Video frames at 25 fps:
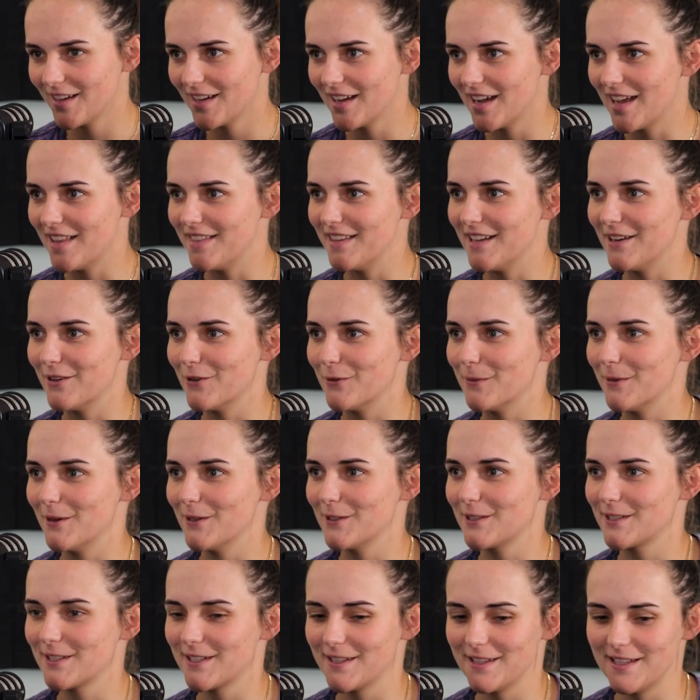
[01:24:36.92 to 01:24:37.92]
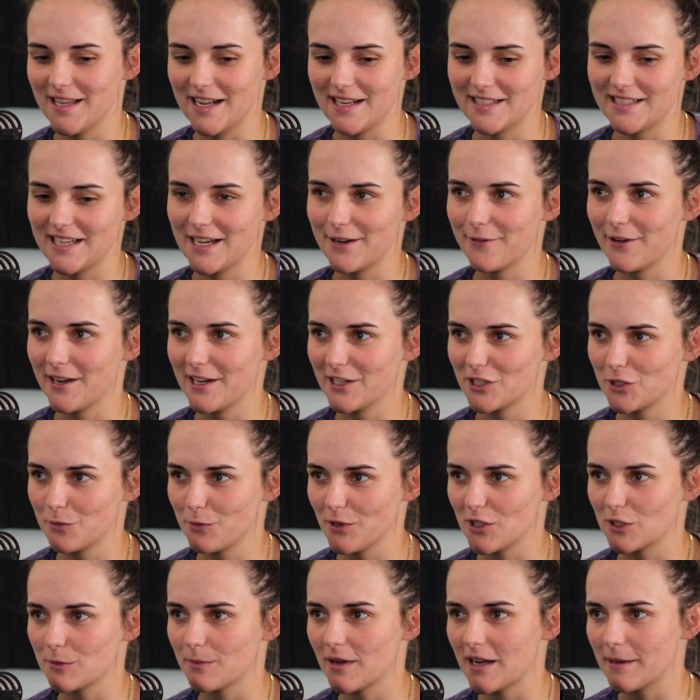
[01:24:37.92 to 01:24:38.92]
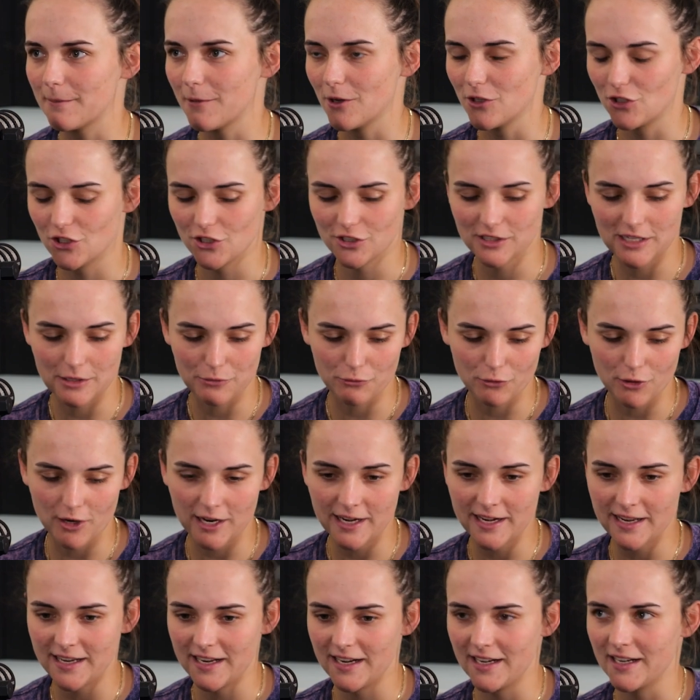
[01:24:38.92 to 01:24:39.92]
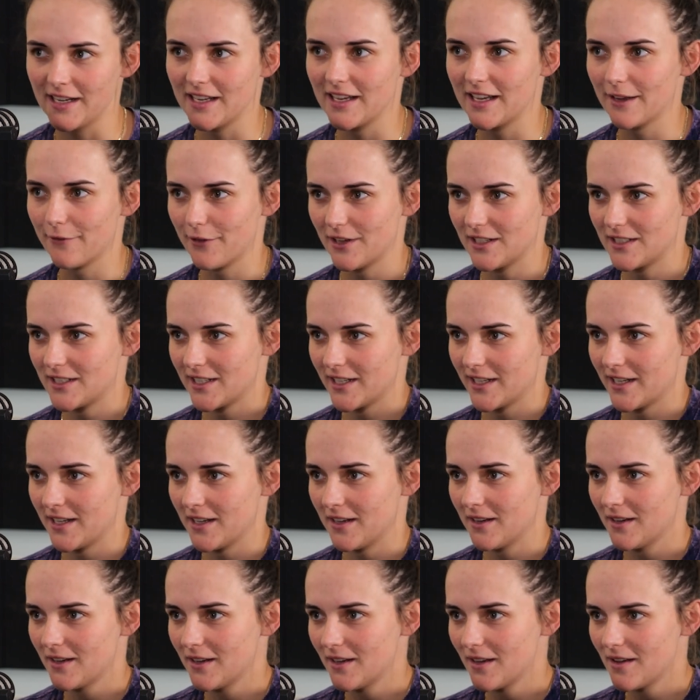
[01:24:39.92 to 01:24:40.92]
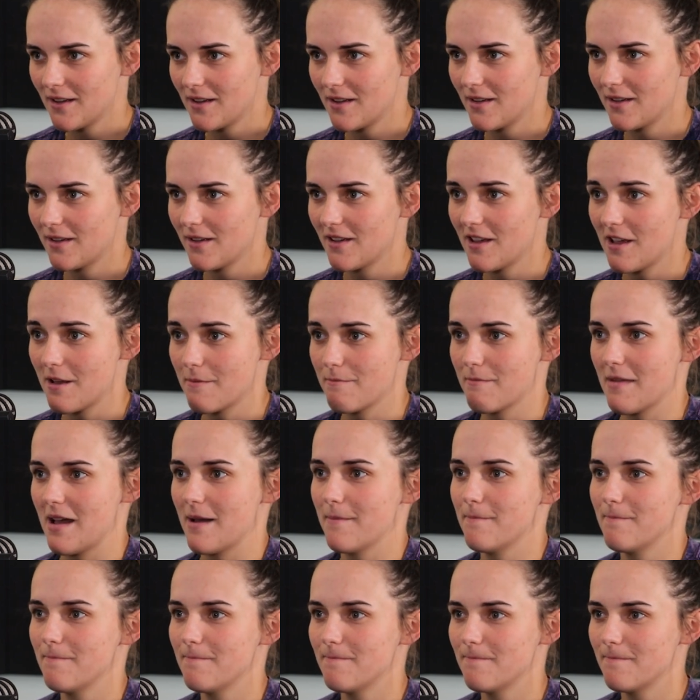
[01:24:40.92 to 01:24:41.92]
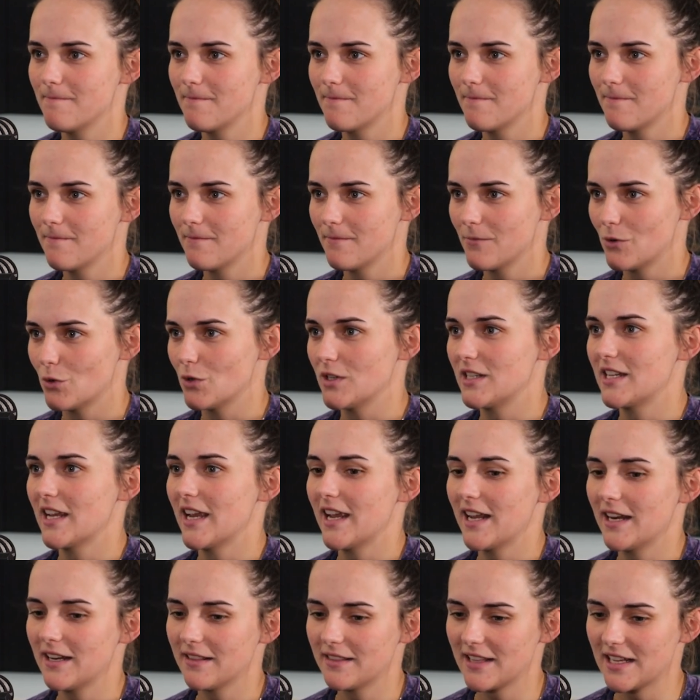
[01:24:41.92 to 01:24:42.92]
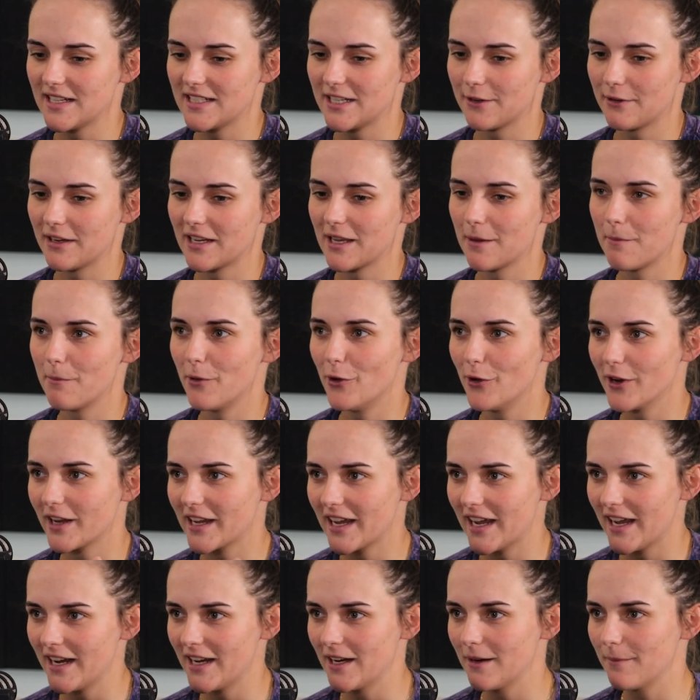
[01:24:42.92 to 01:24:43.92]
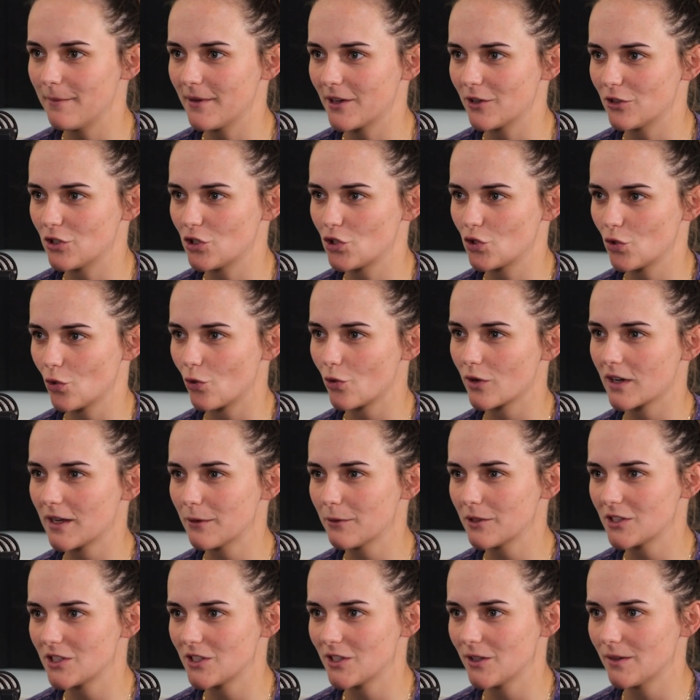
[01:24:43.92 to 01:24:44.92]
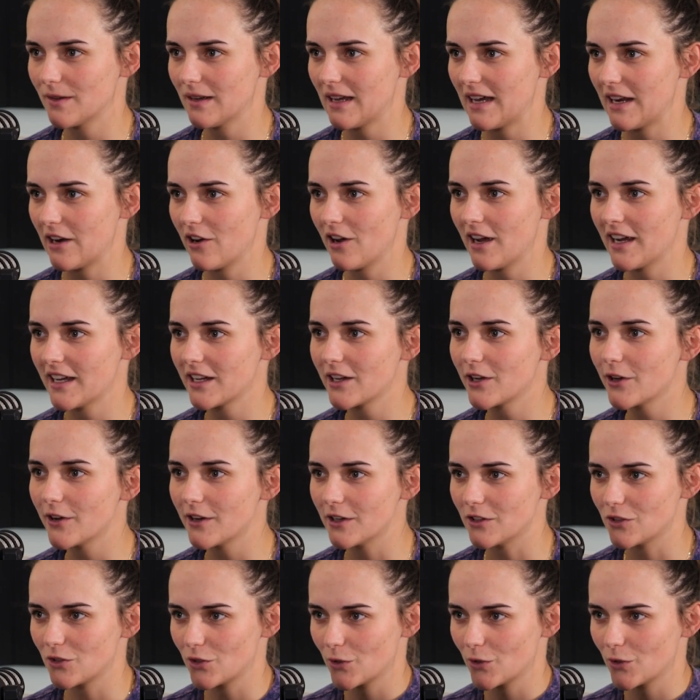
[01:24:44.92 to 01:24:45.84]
and then almost that's how I expressed my emotion. So I'd write it and give it to mum or dad. That's how I communicated, because talking was too hard. I couldn't